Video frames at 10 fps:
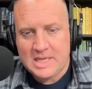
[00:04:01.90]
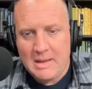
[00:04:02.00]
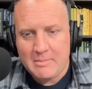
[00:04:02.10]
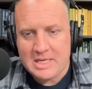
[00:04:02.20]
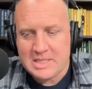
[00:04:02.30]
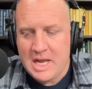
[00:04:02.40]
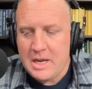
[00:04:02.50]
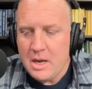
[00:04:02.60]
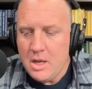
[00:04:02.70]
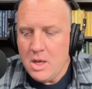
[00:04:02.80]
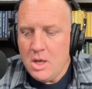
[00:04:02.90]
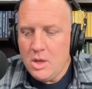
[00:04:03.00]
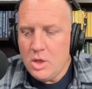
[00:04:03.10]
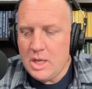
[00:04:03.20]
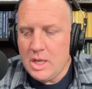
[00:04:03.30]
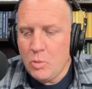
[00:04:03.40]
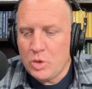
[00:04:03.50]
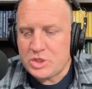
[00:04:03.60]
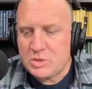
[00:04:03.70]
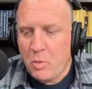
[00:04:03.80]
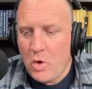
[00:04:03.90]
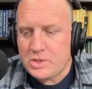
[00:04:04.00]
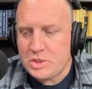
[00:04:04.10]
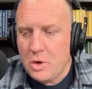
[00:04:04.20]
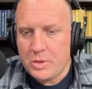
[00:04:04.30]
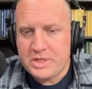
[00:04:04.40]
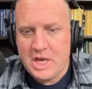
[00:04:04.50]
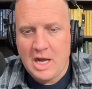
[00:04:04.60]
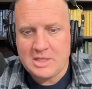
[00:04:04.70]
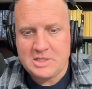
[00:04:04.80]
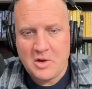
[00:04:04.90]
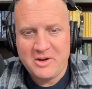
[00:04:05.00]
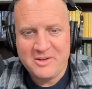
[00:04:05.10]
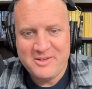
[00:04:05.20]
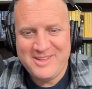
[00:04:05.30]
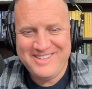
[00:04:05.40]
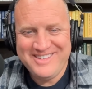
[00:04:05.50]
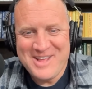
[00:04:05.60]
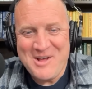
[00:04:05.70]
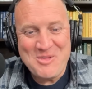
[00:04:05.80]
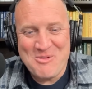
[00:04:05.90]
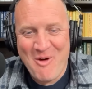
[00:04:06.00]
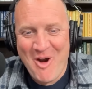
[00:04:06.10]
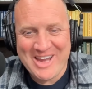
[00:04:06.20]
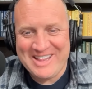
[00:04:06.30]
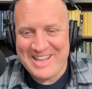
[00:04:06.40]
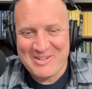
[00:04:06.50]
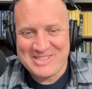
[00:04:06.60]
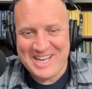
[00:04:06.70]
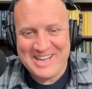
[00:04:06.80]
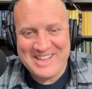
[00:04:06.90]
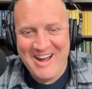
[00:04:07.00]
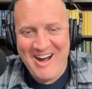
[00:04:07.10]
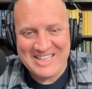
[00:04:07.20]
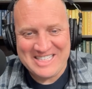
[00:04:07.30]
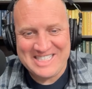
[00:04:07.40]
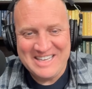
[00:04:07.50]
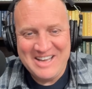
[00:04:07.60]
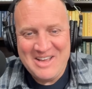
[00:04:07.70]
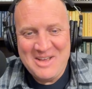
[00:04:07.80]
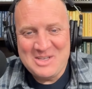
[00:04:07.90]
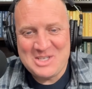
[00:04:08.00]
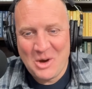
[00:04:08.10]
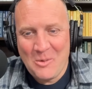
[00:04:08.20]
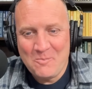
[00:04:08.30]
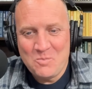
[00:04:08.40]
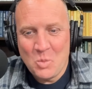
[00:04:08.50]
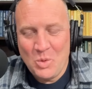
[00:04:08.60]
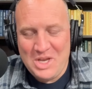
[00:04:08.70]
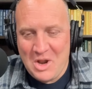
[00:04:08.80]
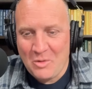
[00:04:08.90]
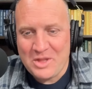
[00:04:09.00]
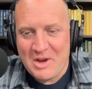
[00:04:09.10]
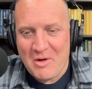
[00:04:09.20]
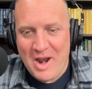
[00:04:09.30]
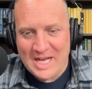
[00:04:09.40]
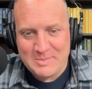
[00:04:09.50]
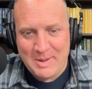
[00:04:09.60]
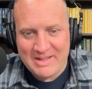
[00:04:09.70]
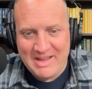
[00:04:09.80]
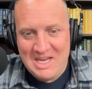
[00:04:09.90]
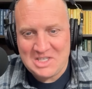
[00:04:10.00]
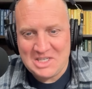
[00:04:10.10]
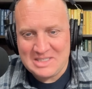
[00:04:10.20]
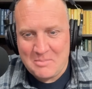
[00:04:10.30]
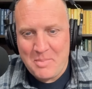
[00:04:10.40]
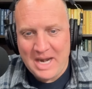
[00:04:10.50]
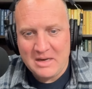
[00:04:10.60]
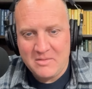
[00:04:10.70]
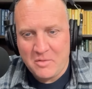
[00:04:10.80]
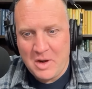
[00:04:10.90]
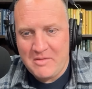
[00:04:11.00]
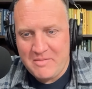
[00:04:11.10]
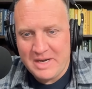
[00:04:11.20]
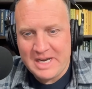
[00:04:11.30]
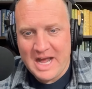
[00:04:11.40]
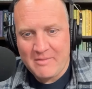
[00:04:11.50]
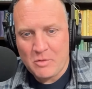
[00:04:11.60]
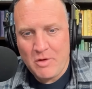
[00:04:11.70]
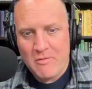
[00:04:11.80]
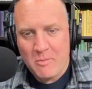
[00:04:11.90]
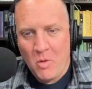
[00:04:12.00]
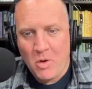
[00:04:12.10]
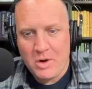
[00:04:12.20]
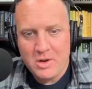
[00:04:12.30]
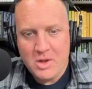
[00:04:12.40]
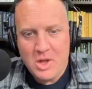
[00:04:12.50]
game last night, with sports, you know what the odds are. The market, they don't tell you the odds. So we know that there are expectations embedded for Nvidia to have a great report.